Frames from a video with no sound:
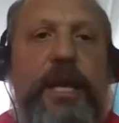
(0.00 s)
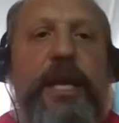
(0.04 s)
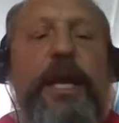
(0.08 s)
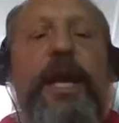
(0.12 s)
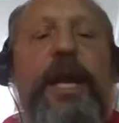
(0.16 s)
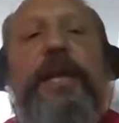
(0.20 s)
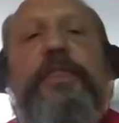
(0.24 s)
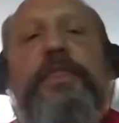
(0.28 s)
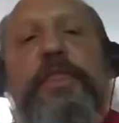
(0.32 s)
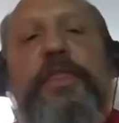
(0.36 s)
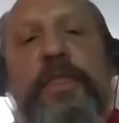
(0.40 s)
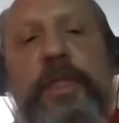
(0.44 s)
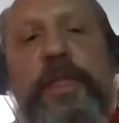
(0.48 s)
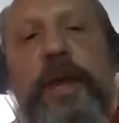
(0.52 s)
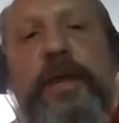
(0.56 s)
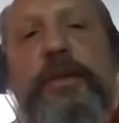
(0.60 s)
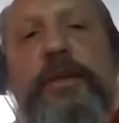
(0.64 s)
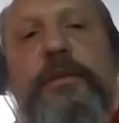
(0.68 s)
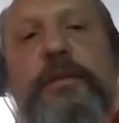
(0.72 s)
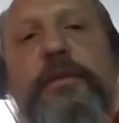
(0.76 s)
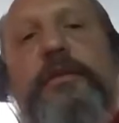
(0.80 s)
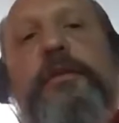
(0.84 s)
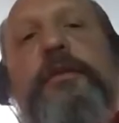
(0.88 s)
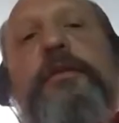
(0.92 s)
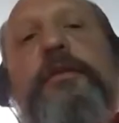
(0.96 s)
And
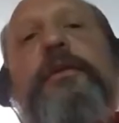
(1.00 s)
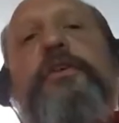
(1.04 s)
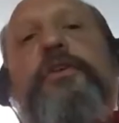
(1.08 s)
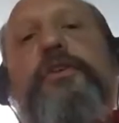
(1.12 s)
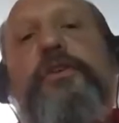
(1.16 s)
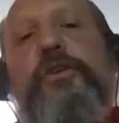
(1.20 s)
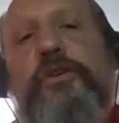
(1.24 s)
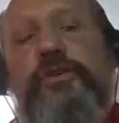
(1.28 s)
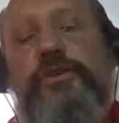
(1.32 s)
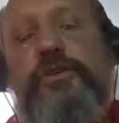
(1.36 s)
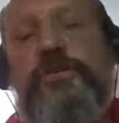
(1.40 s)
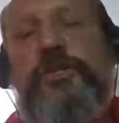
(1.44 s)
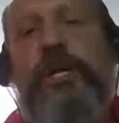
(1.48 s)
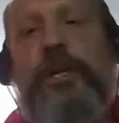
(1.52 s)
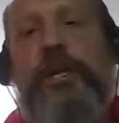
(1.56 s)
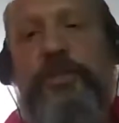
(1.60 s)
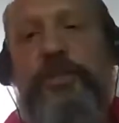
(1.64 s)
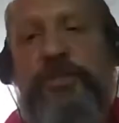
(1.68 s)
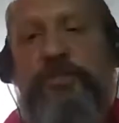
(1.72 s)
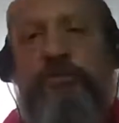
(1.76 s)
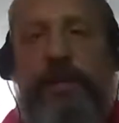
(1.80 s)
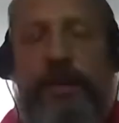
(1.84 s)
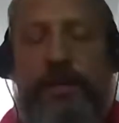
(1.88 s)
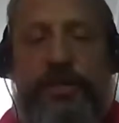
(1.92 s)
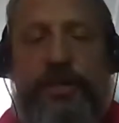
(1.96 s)
then you can start
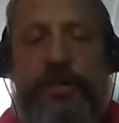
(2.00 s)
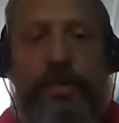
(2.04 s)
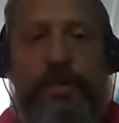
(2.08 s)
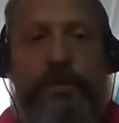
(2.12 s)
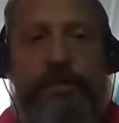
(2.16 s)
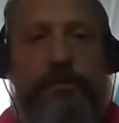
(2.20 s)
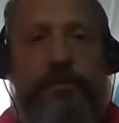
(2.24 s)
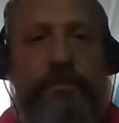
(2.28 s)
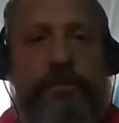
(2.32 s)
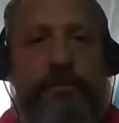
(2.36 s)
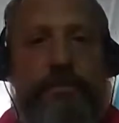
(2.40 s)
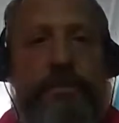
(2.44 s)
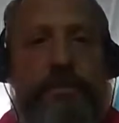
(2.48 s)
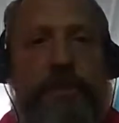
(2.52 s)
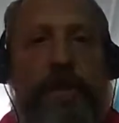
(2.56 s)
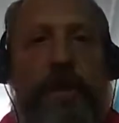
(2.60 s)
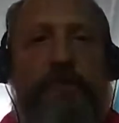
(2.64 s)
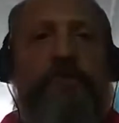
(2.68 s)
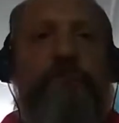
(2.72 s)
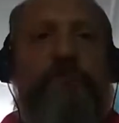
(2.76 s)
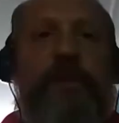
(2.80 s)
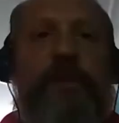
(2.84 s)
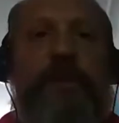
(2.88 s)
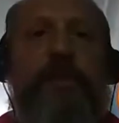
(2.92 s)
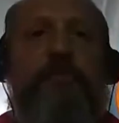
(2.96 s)
stretching
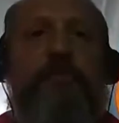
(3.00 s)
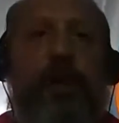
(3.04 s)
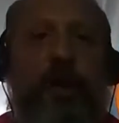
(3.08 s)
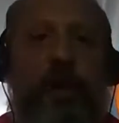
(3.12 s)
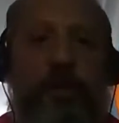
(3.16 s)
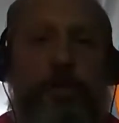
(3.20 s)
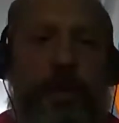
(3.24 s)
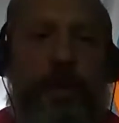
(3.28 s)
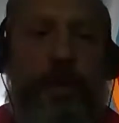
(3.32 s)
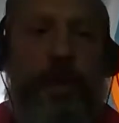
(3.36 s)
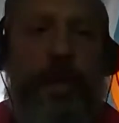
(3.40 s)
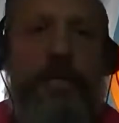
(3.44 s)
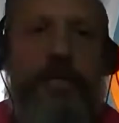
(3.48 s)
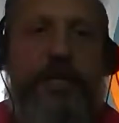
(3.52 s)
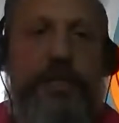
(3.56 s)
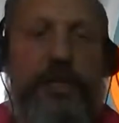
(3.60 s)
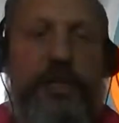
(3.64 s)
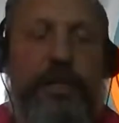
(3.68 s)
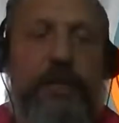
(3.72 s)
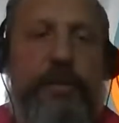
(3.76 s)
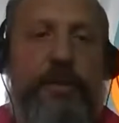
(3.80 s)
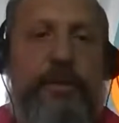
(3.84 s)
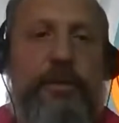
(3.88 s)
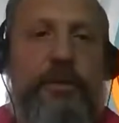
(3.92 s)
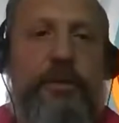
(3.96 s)
and remobilizing.